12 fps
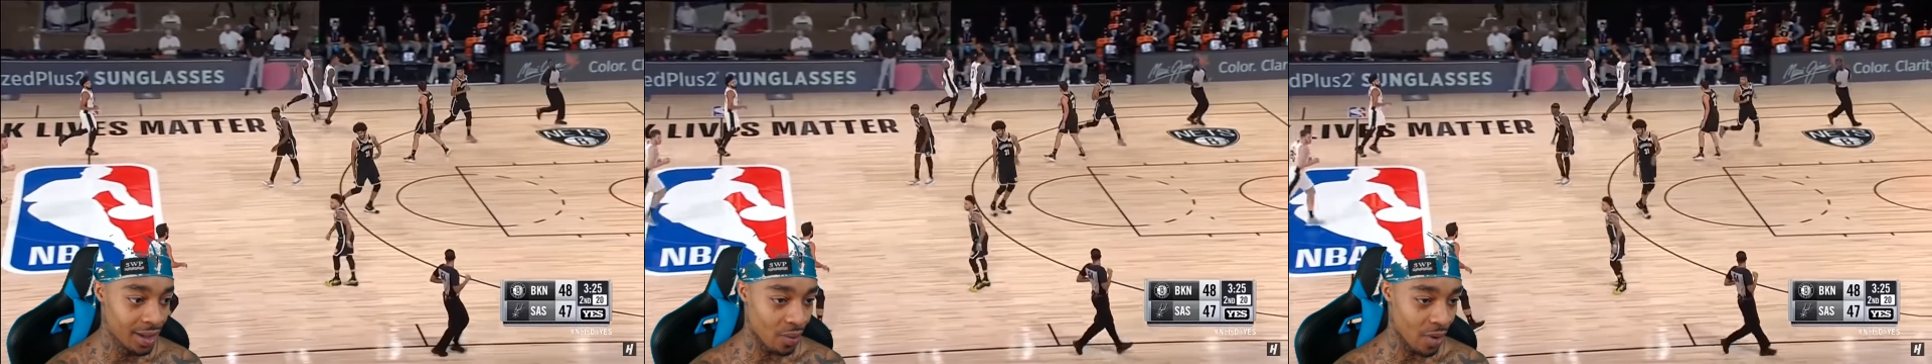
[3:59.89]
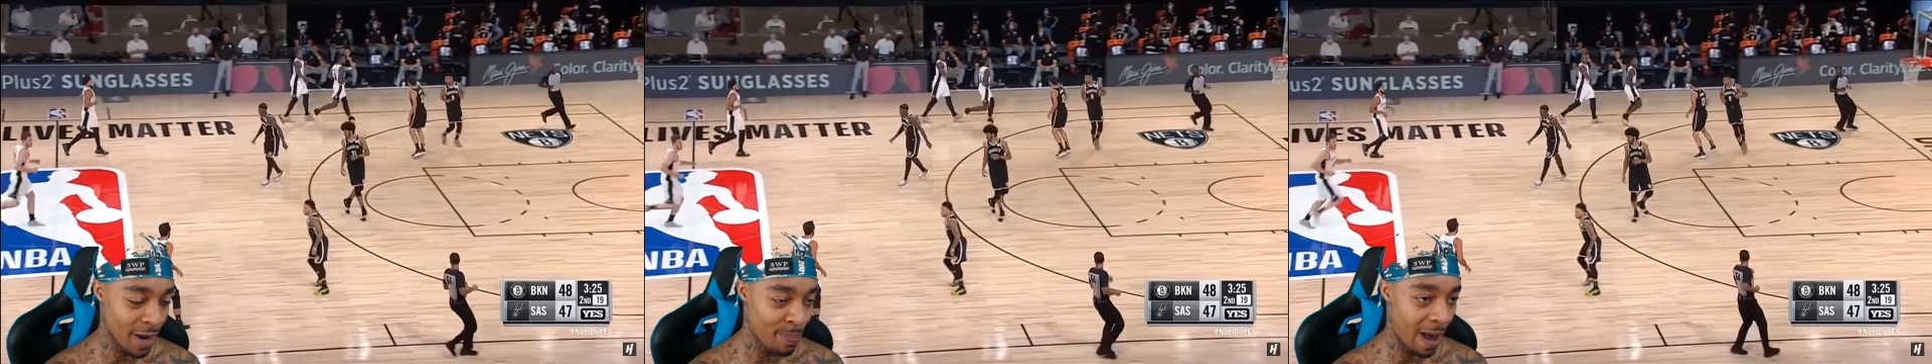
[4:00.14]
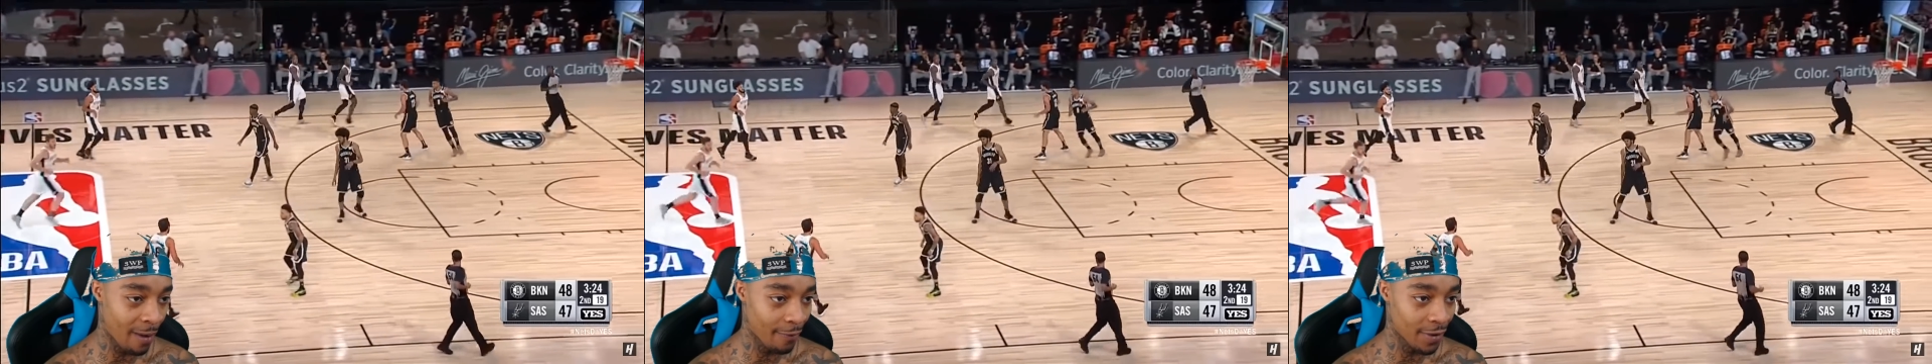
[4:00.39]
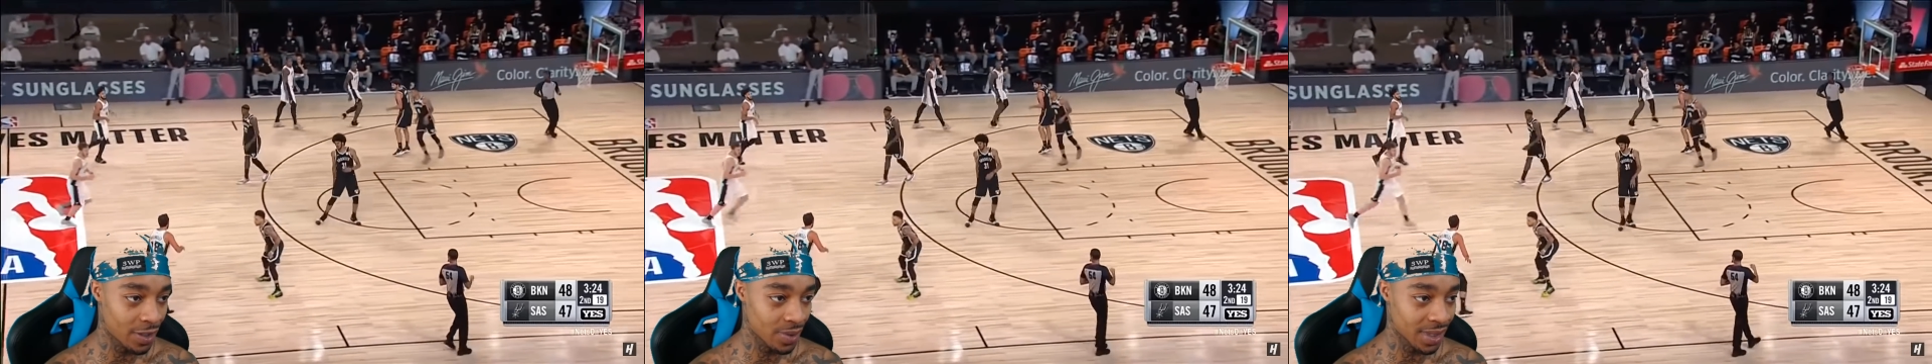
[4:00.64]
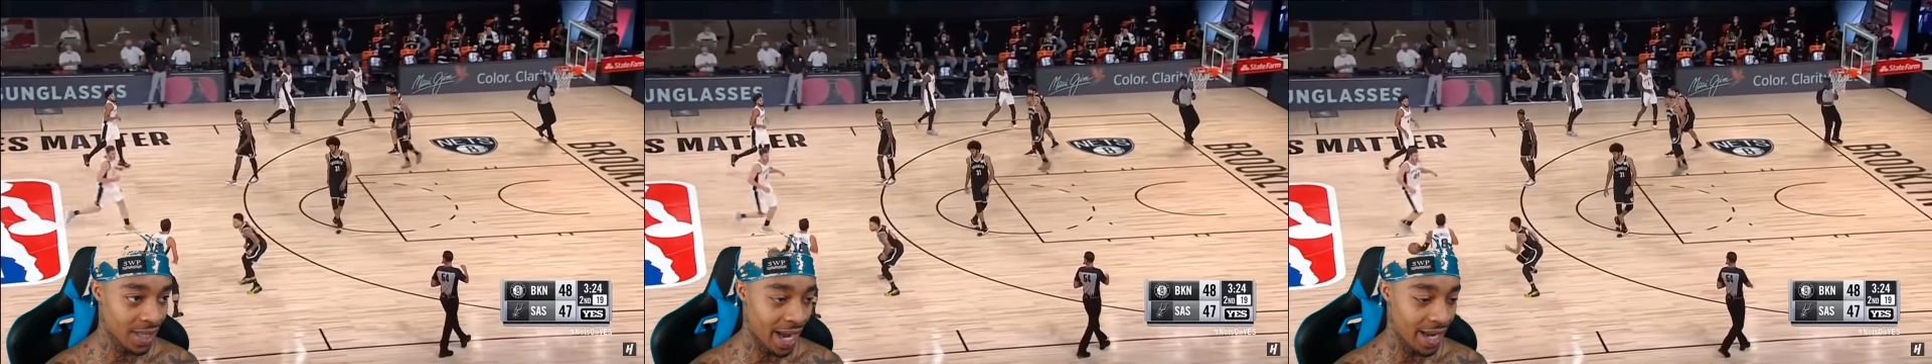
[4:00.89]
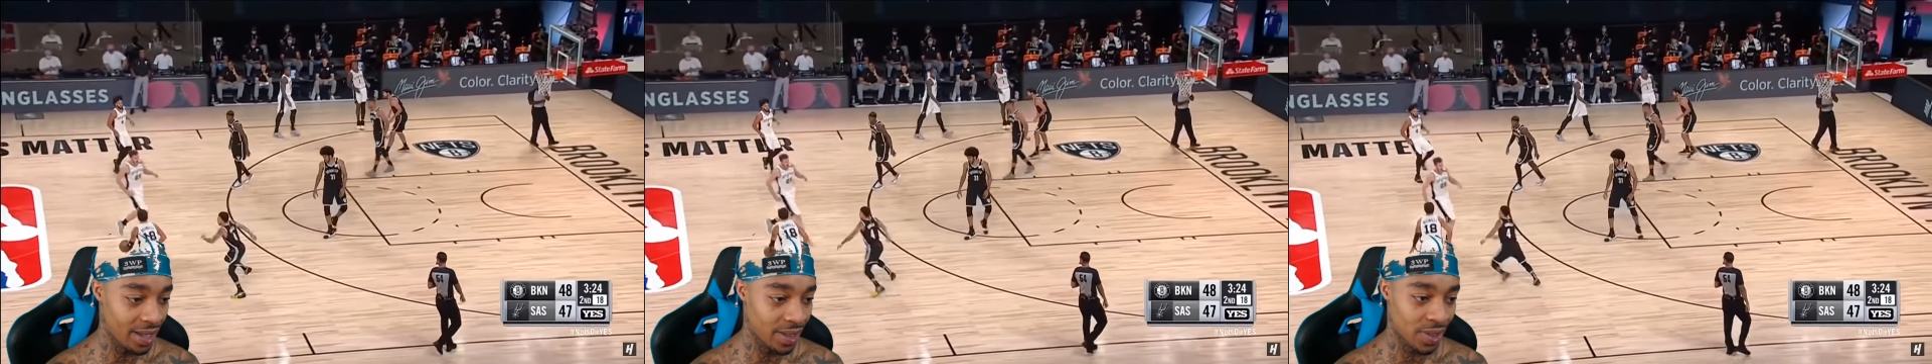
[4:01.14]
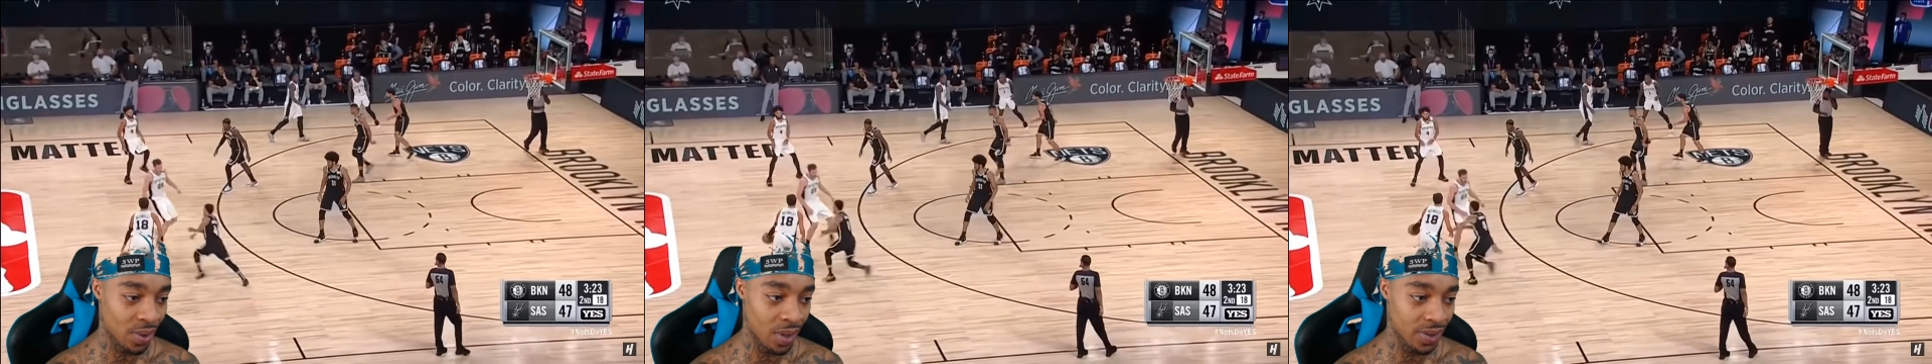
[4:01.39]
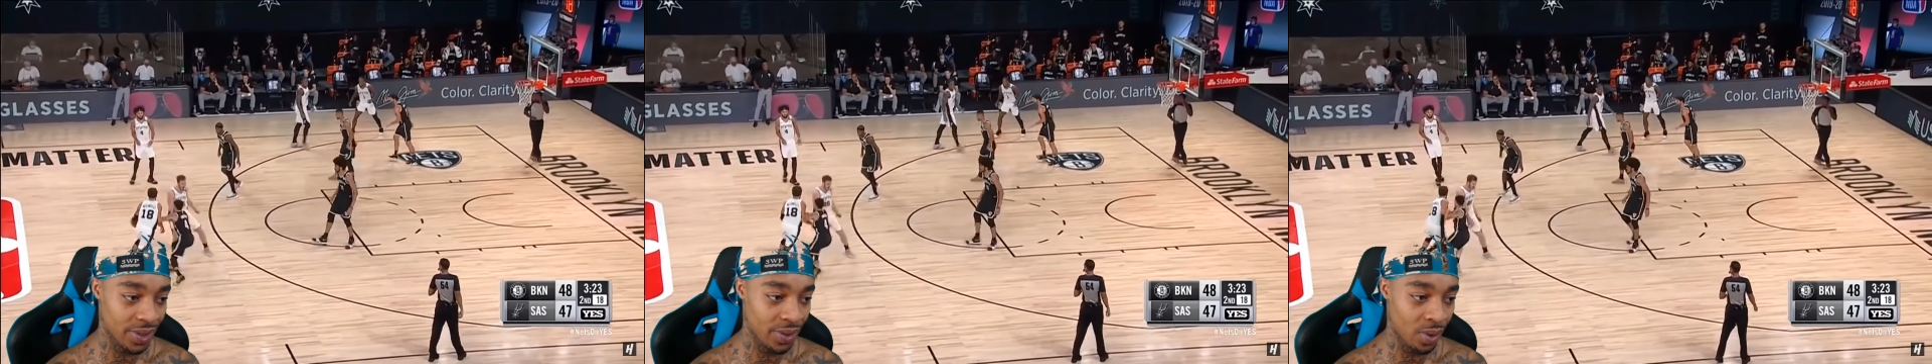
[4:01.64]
Greg Popovich was like, DeRozan,